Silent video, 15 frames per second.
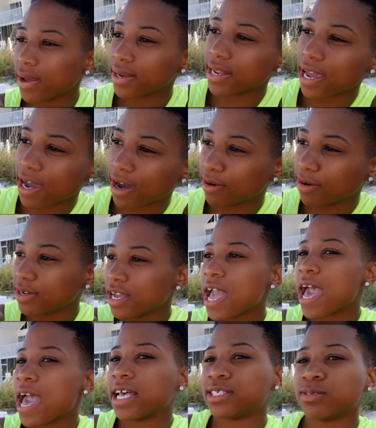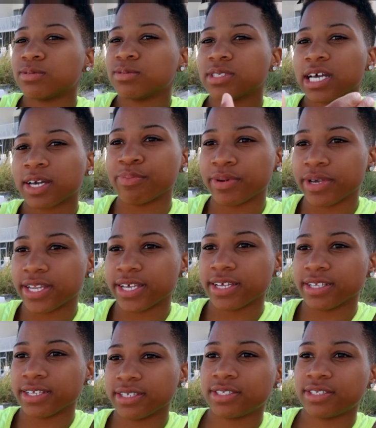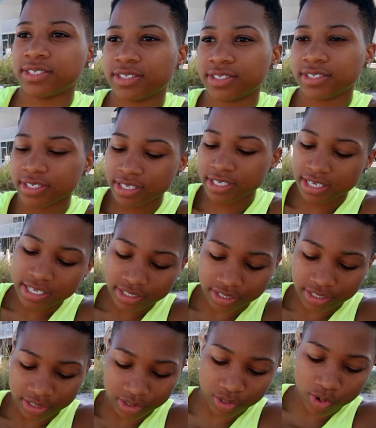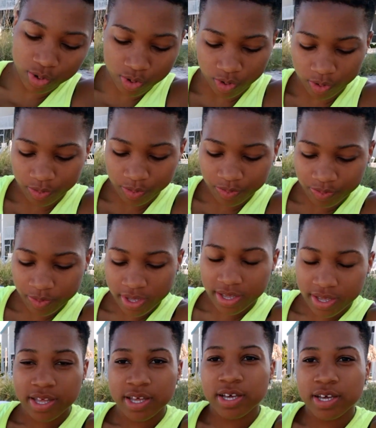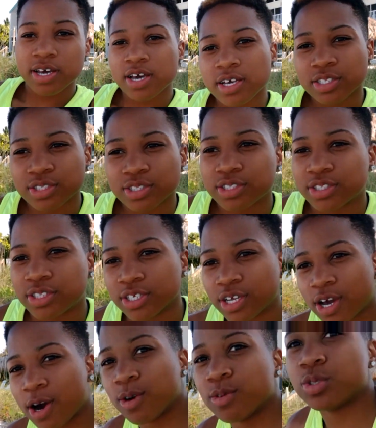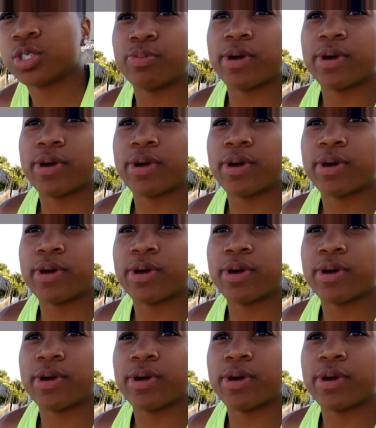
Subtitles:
Now, as soon as I committed to the school, the coach